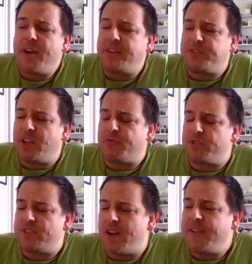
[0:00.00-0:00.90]
I've had
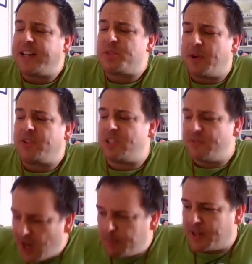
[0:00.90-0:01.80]

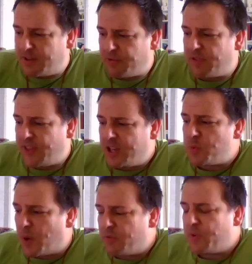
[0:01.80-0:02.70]
experiences of a couple of different
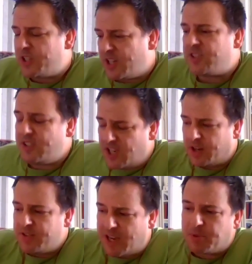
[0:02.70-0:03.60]
things. One of which is,
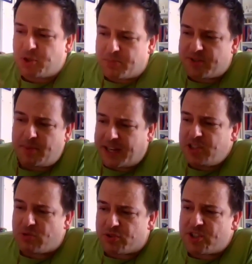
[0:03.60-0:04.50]
Tabletop
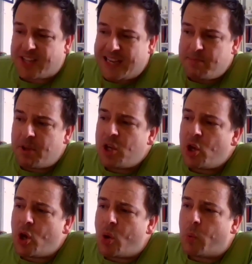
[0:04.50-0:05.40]
Simulator on Steam,
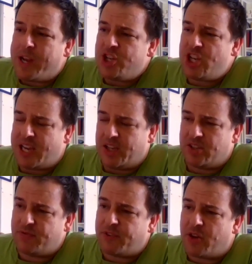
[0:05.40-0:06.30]
which
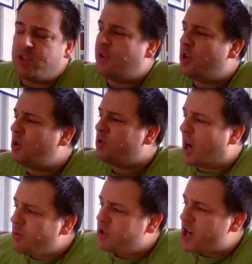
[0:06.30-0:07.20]
is, for those of you who
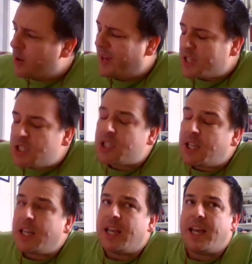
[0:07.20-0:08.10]
don't know it,
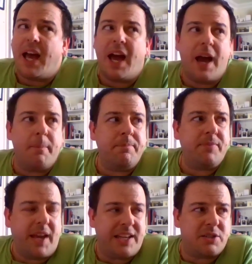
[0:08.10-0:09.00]

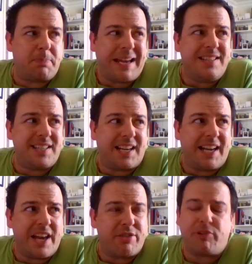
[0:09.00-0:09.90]
it's
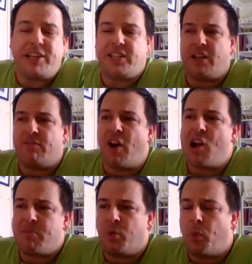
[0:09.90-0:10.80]
basically a 3D
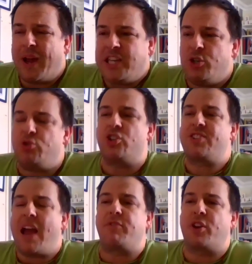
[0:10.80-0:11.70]
environment where you
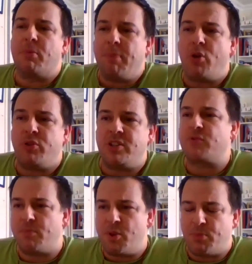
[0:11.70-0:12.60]
just have the
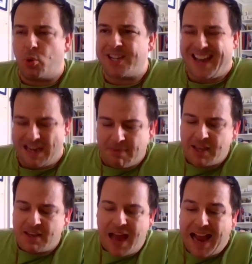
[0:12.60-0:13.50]
components from the board
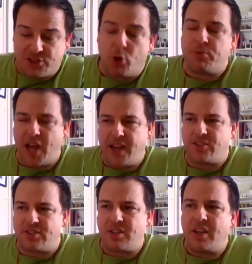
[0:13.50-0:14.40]
game as
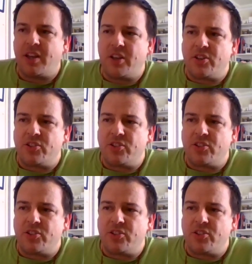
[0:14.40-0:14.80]
objects.